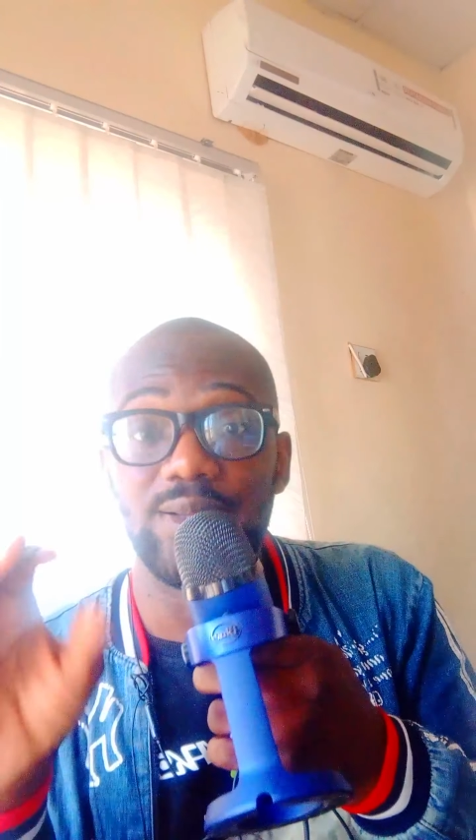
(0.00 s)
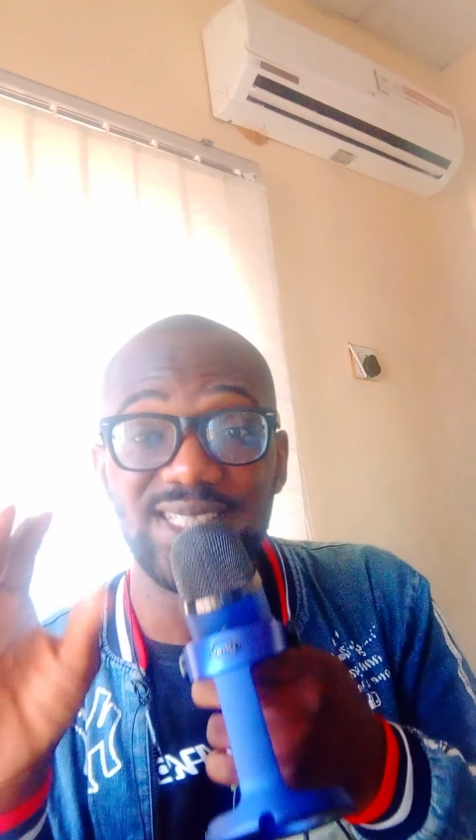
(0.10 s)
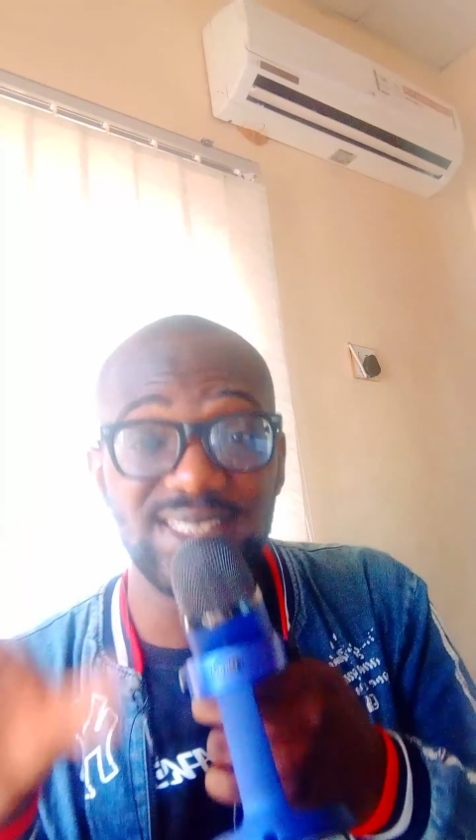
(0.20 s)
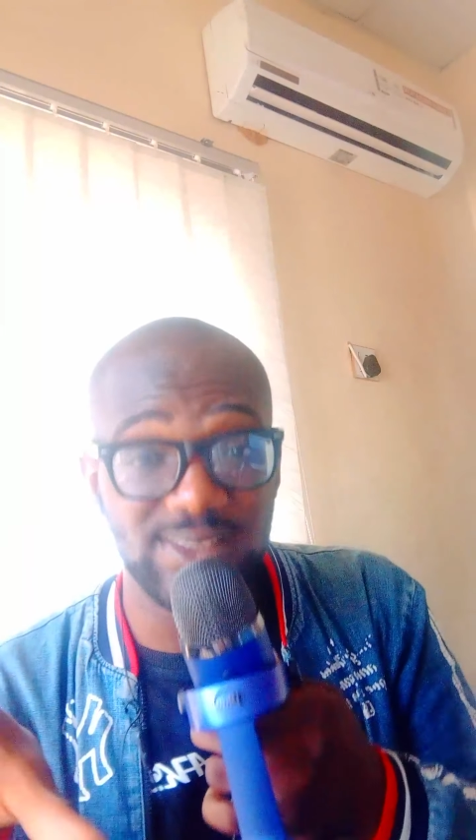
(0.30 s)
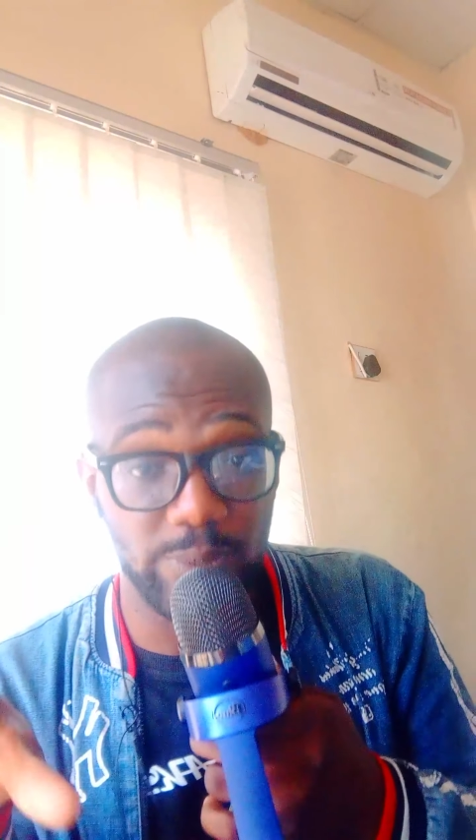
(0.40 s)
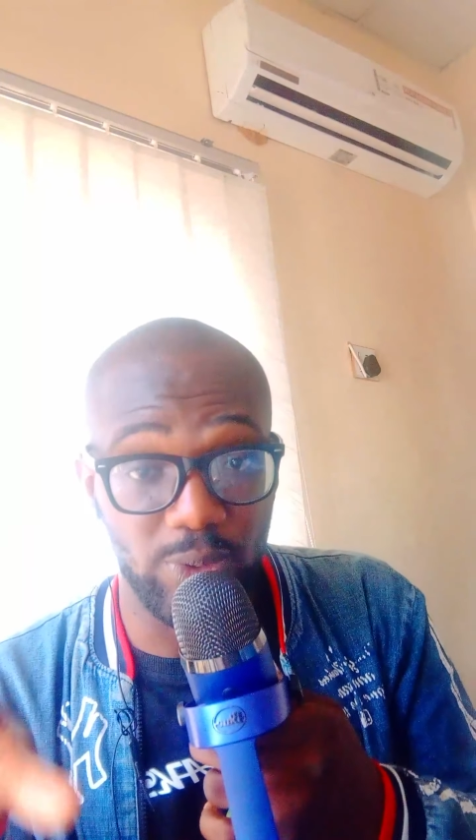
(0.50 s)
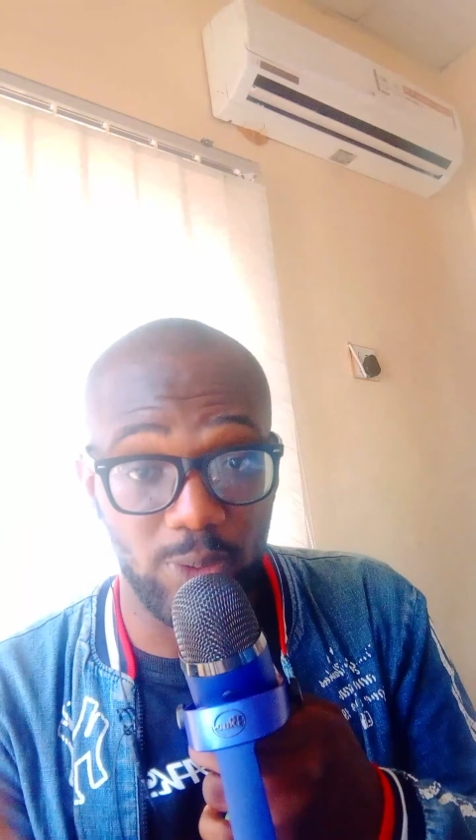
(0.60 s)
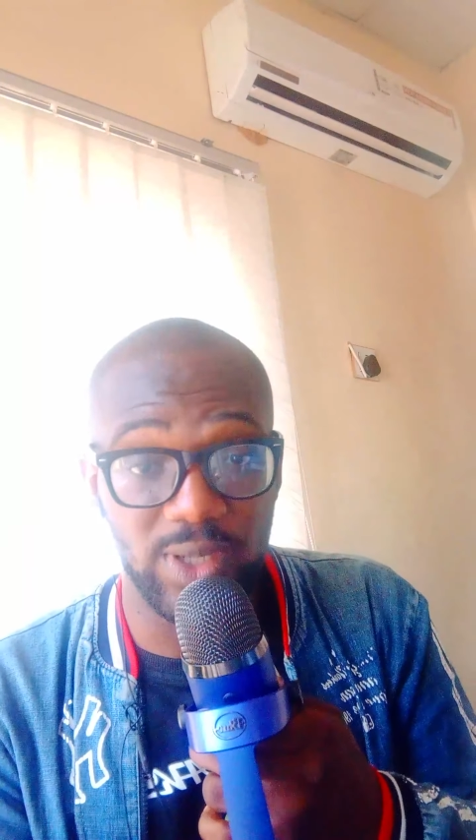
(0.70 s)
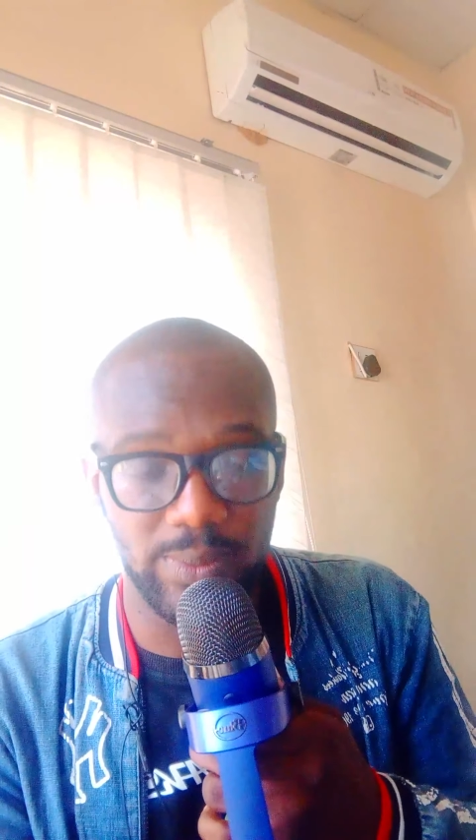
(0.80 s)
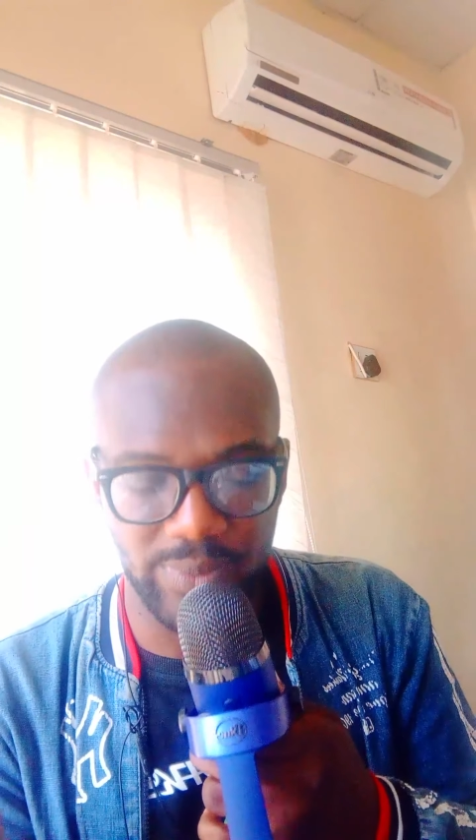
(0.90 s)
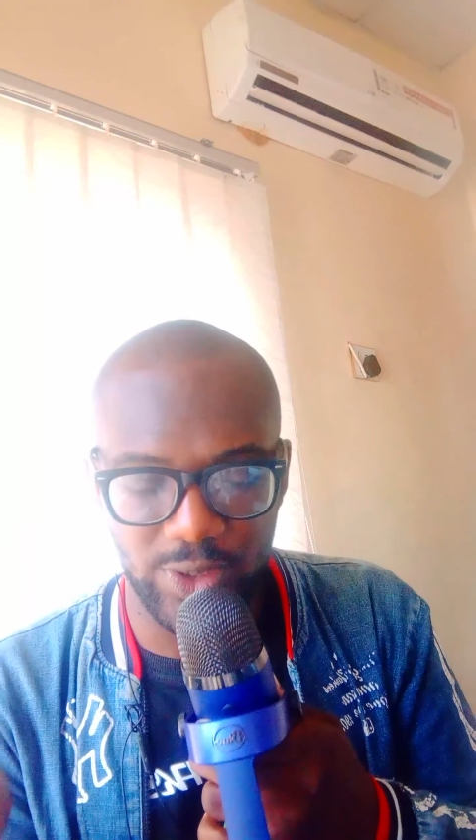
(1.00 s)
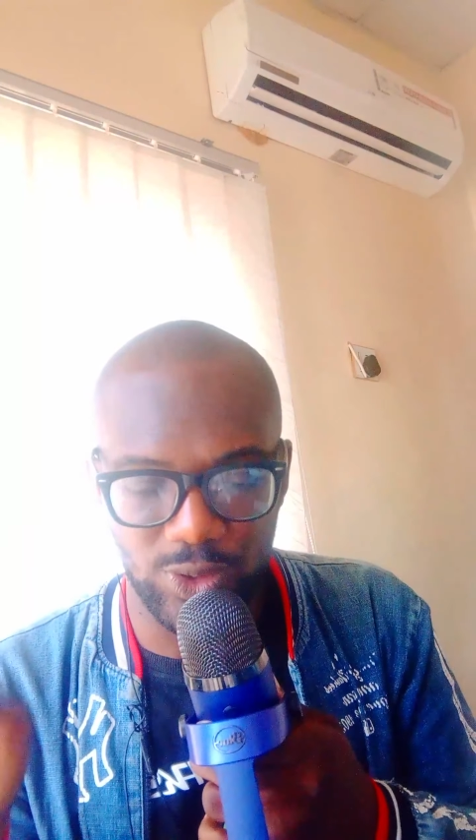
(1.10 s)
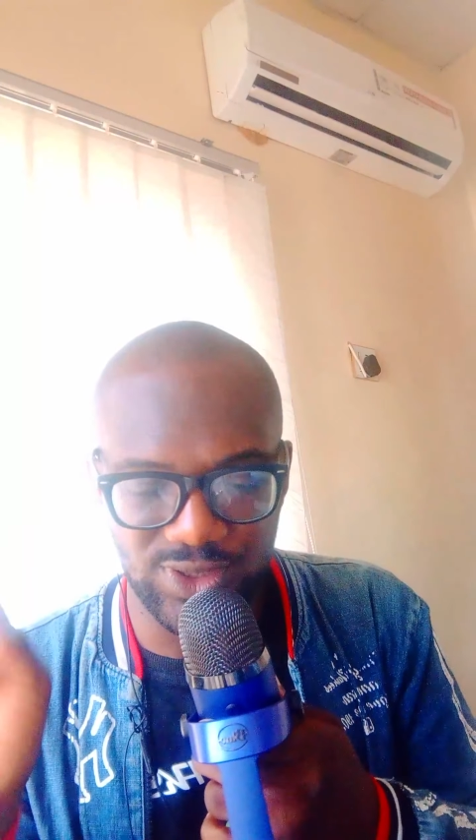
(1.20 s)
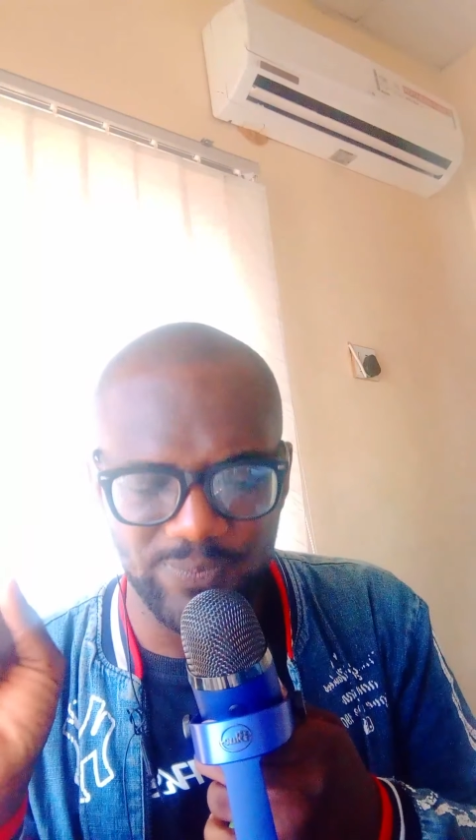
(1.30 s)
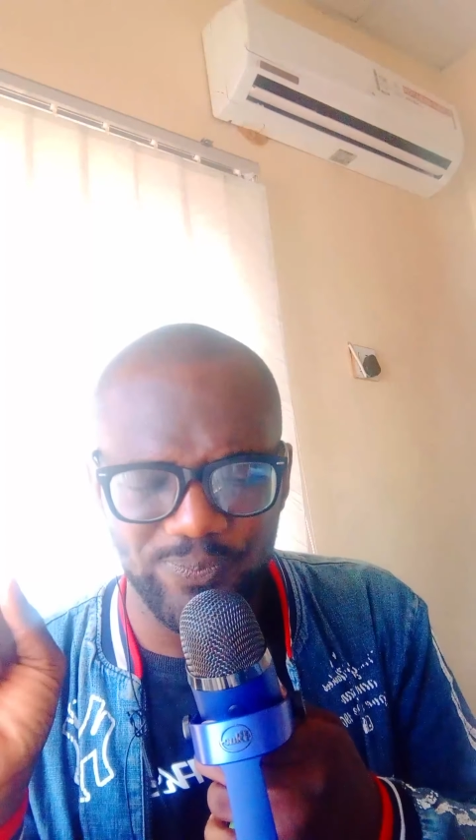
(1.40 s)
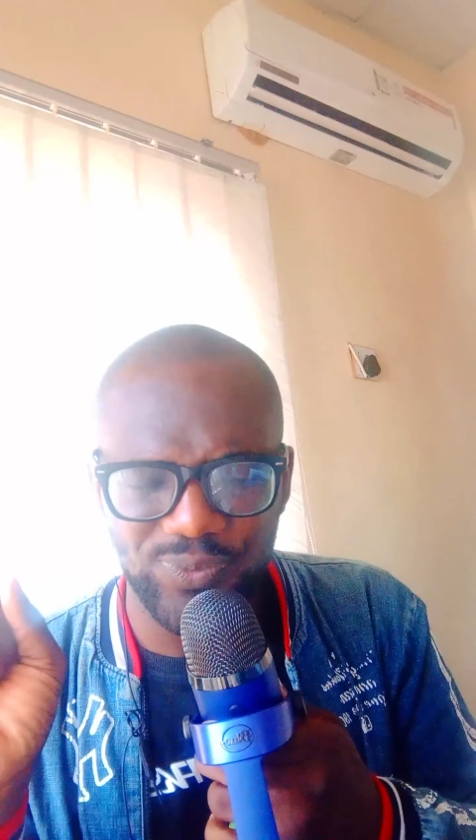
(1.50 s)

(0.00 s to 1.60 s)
this is a problem because